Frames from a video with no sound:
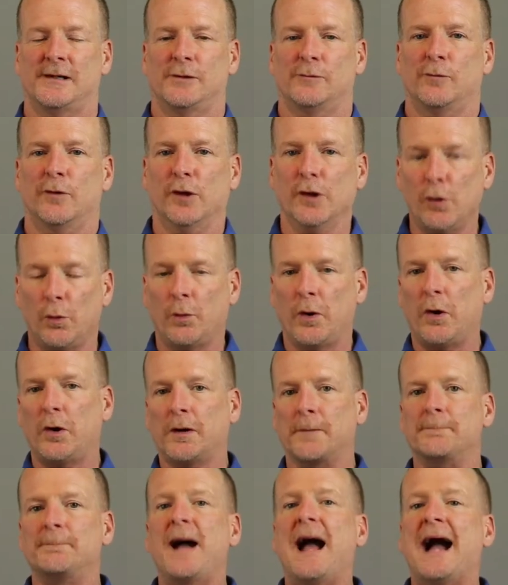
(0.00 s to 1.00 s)
Well, hello and
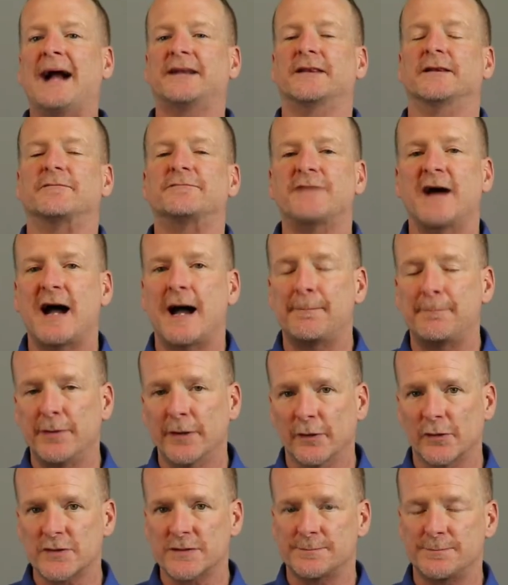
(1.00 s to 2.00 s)
welcome back to the 5
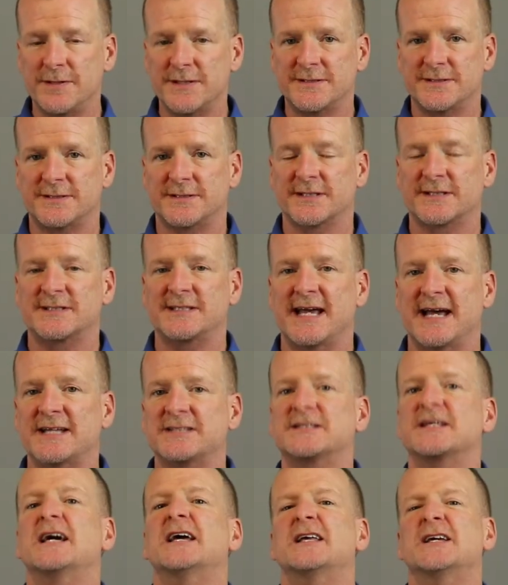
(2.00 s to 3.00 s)
Pillars of Business
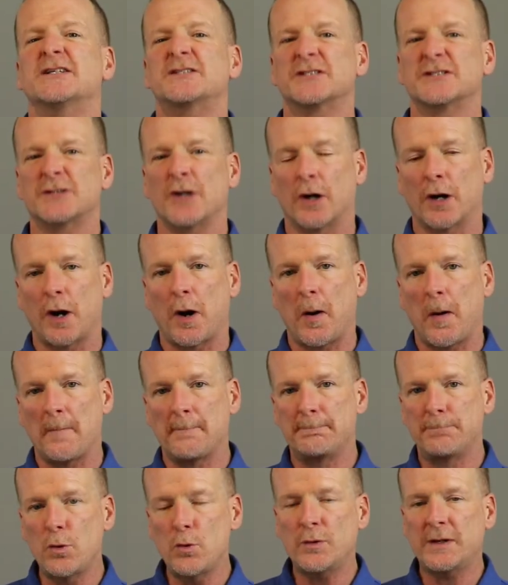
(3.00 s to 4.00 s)
Success. This is our
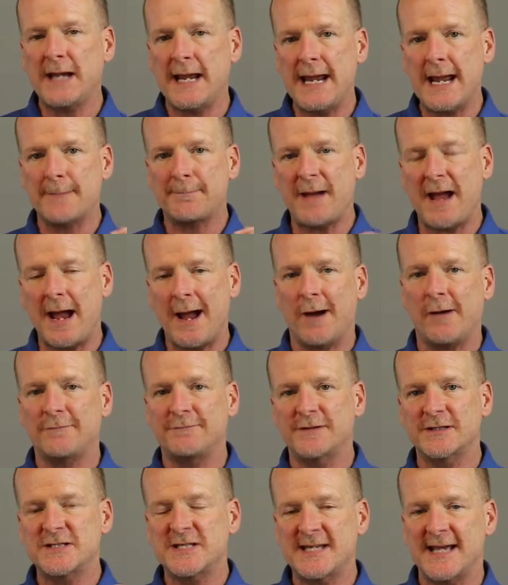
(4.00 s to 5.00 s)
Bootcamp
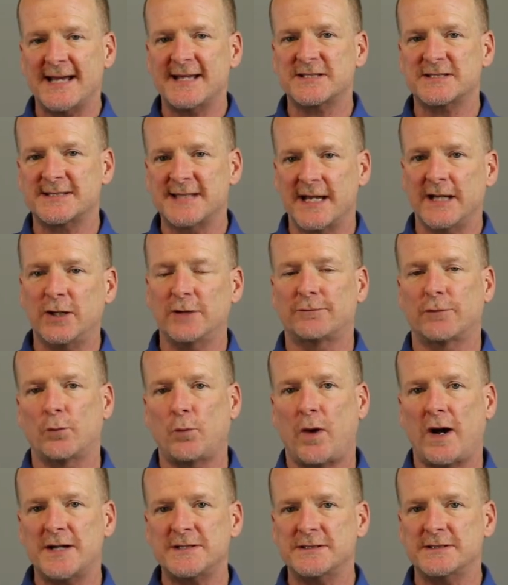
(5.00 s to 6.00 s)
Alpha Test. Thank you for
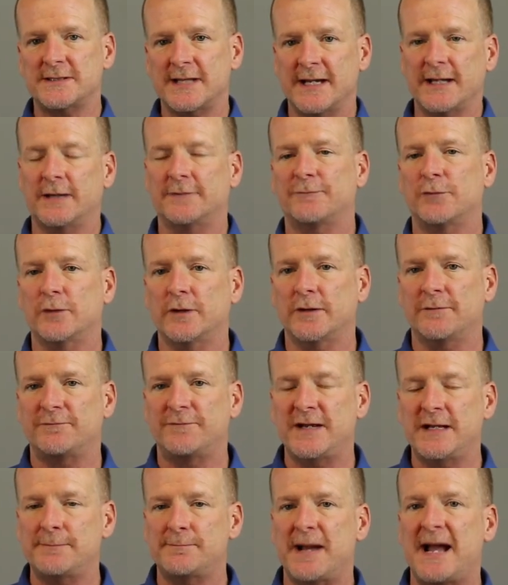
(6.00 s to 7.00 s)
watching. Thank you for your
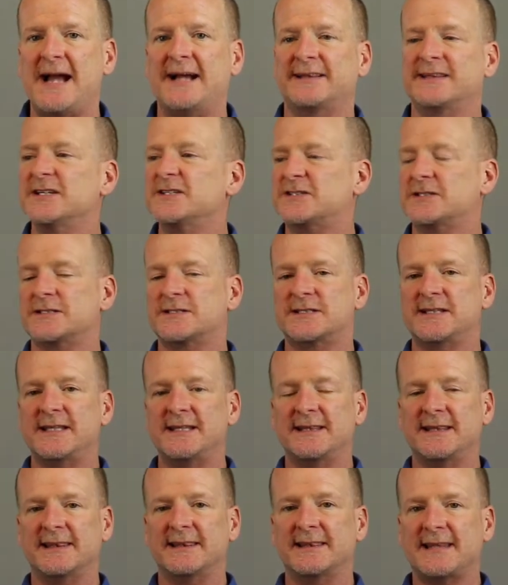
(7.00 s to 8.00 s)
feedback. This is the
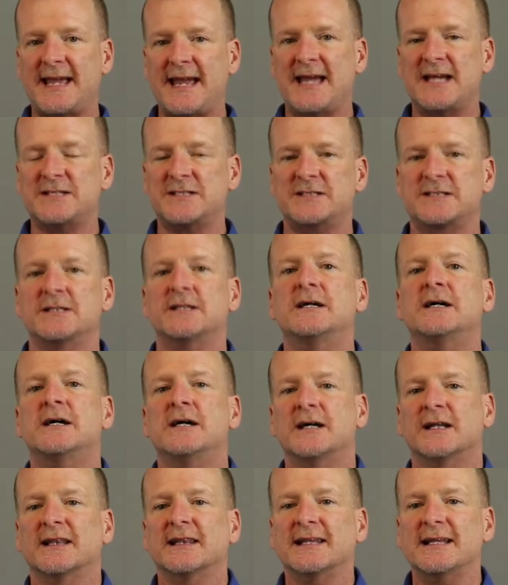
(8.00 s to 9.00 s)
last
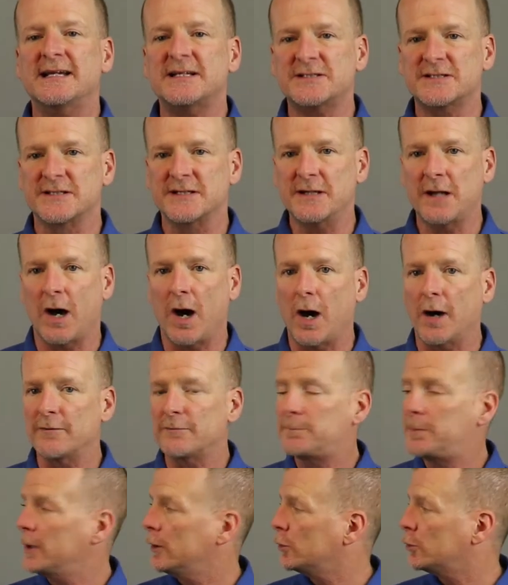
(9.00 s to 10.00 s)
lesson
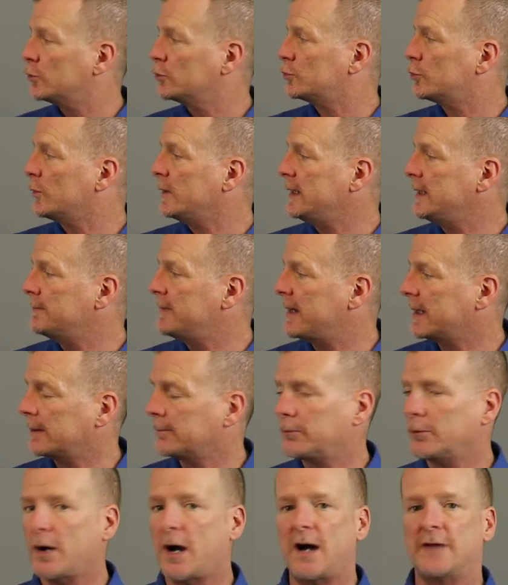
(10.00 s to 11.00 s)
of Pillar 3, Make a
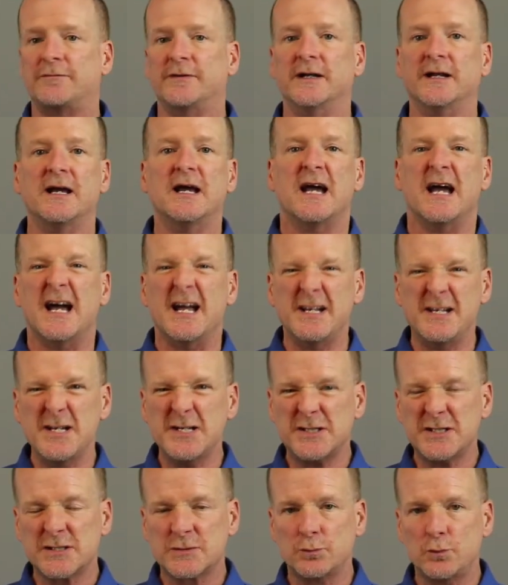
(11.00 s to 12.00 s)
Profit. And
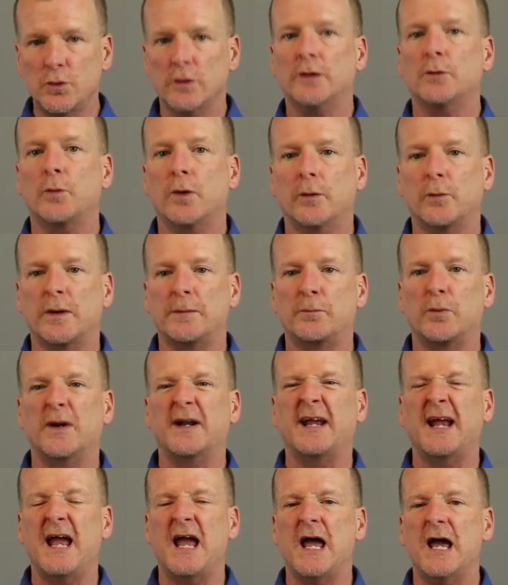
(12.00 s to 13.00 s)
this is really where we
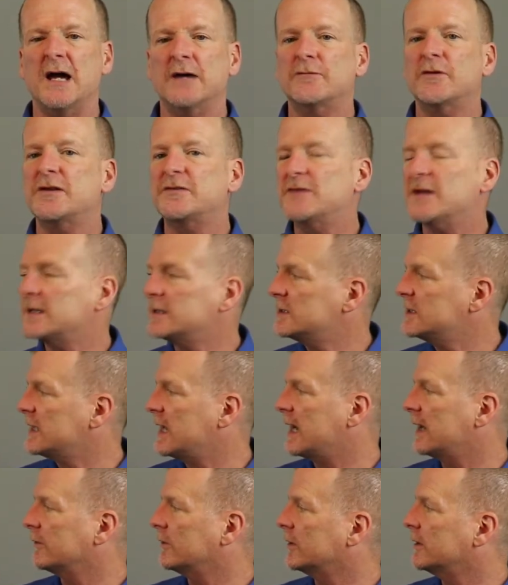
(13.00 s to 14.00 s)
bring everything
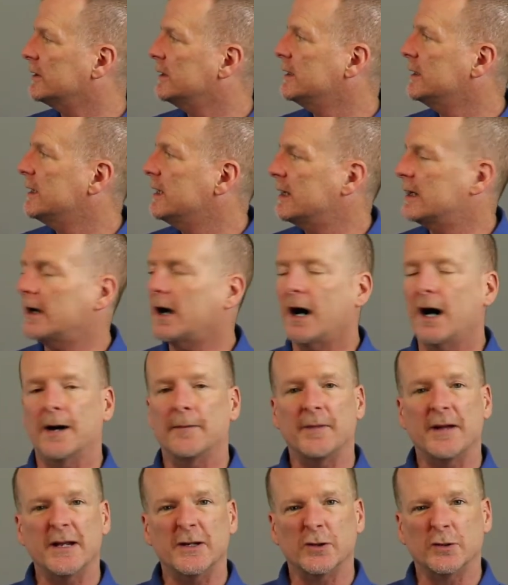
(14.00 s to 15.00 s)
together.
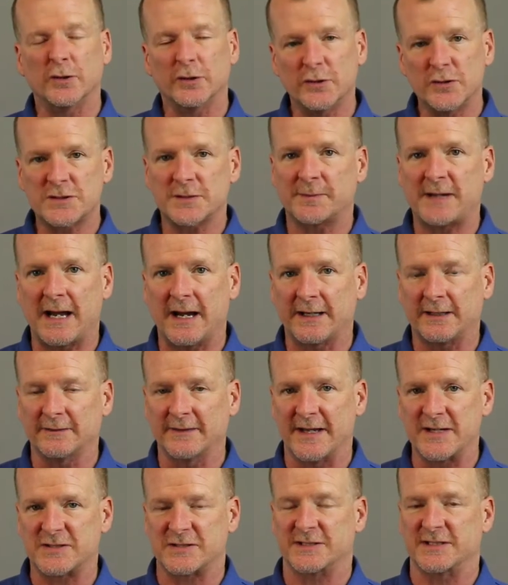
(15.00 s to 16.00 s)
And you're going to do some
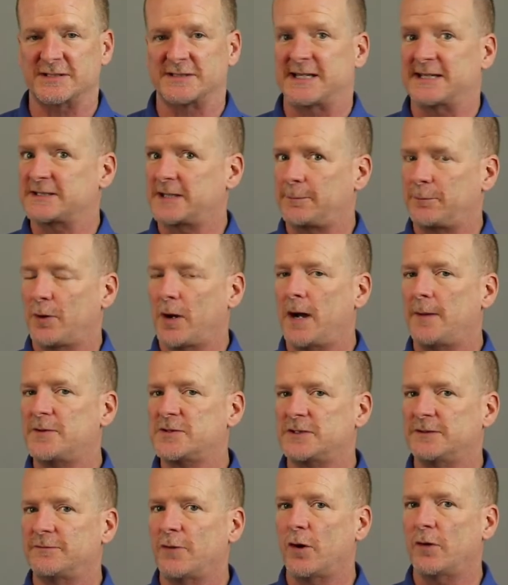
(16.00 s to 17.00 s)
calculations of this. As I
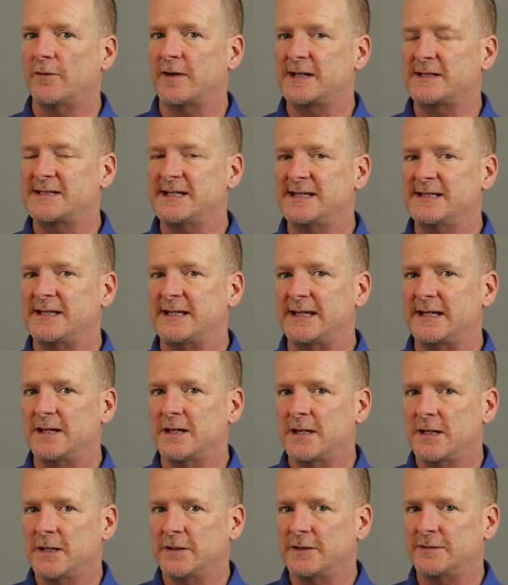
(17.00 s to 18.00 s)
promised, you
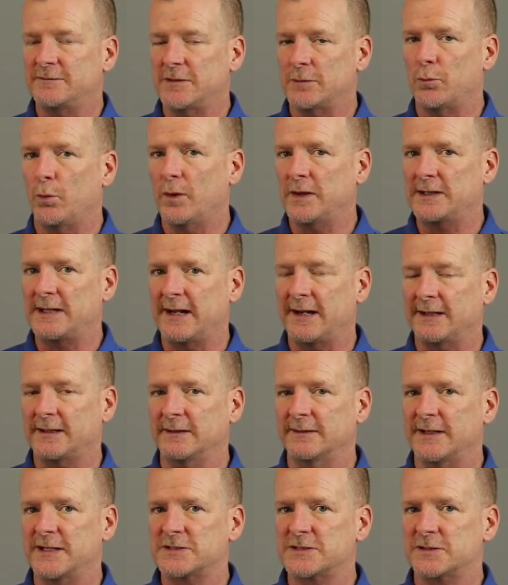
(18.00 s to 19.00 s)
did one
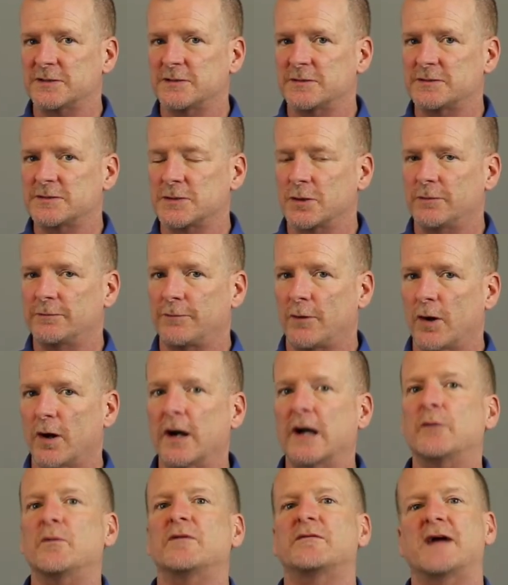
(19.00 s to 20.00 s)
calculation so far,
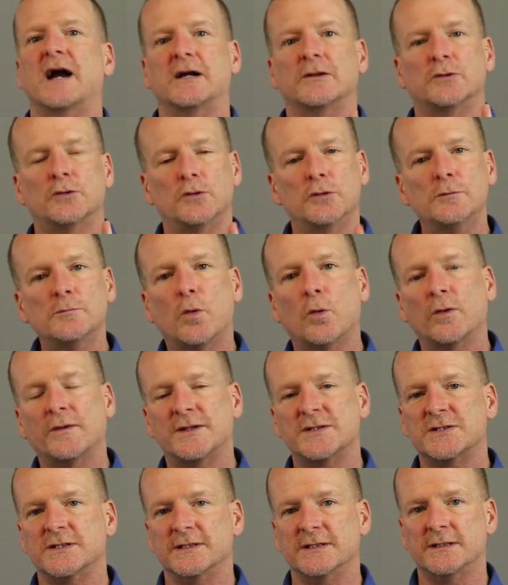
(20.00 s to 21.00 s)
and we've got 2 more
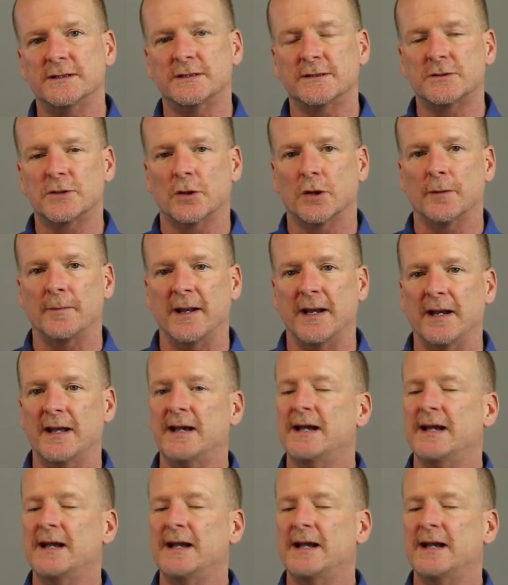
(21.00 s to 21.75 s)
that you need to determine.